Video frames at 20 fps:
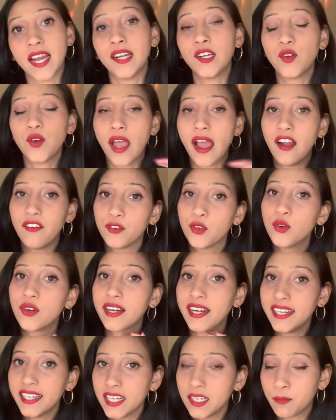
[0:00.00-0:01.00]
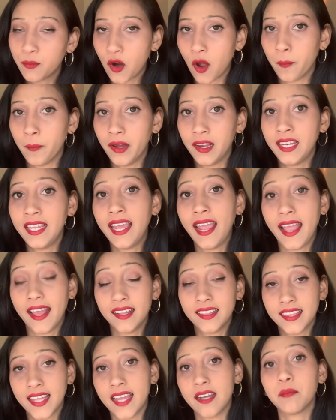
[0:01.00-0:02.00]
You have to read it properly and
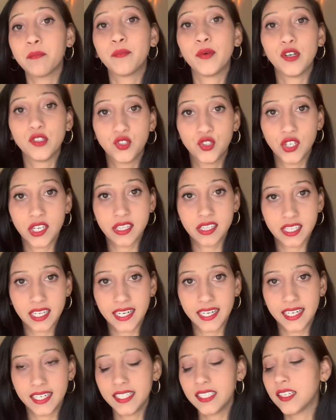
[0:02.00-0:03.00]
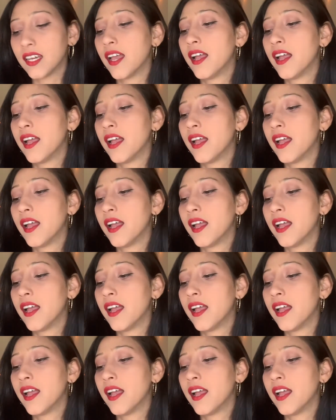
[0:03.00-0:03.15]
then purchase it.